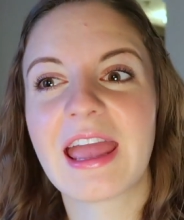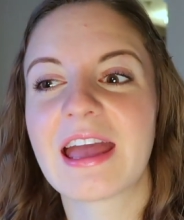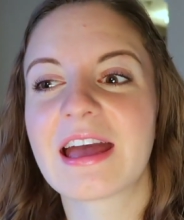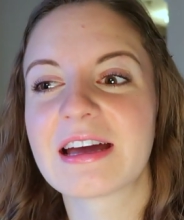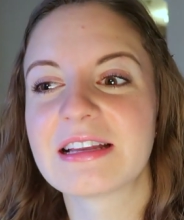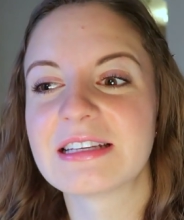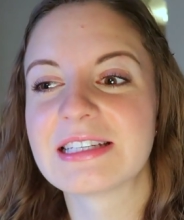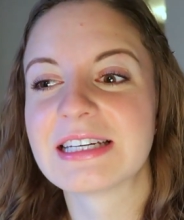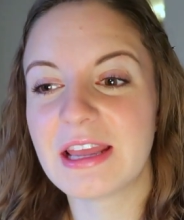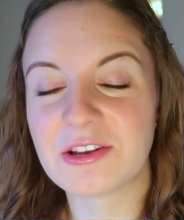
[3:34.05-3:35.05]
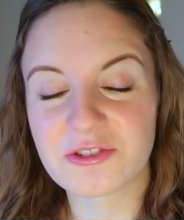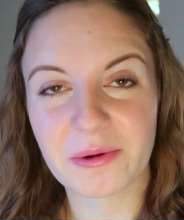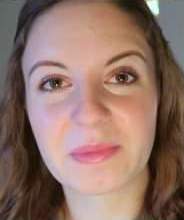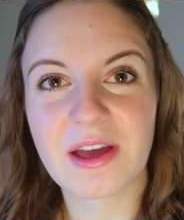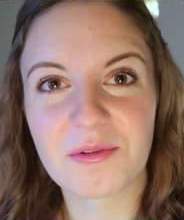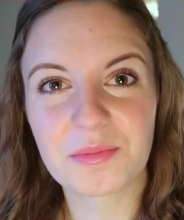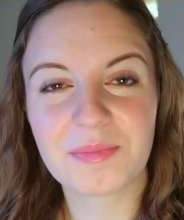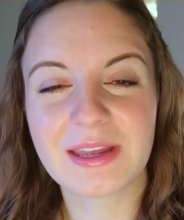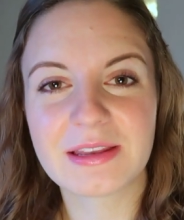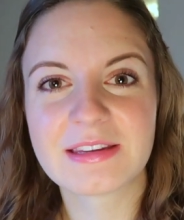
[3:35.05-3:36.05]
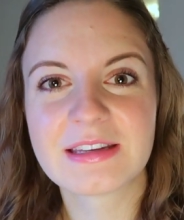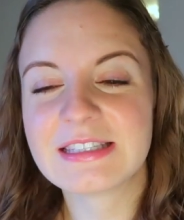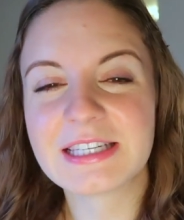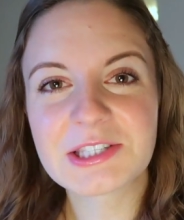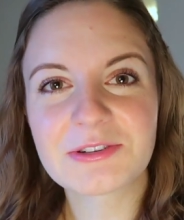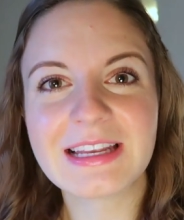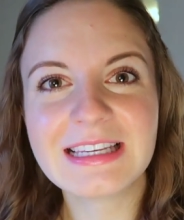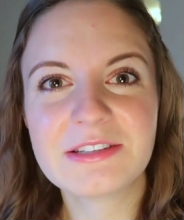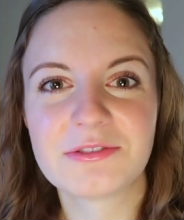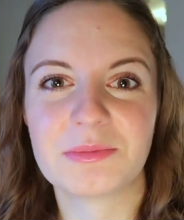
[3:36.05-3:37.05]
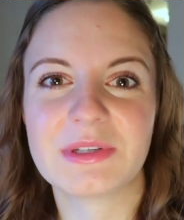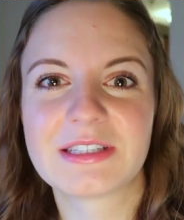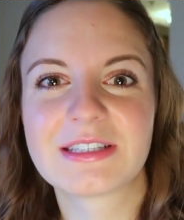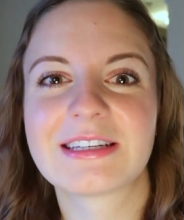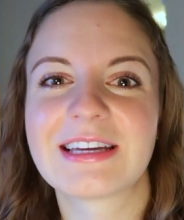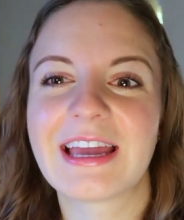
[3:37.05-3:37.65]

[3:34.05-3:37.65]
and in German that would mean singst du ein Lied für mich?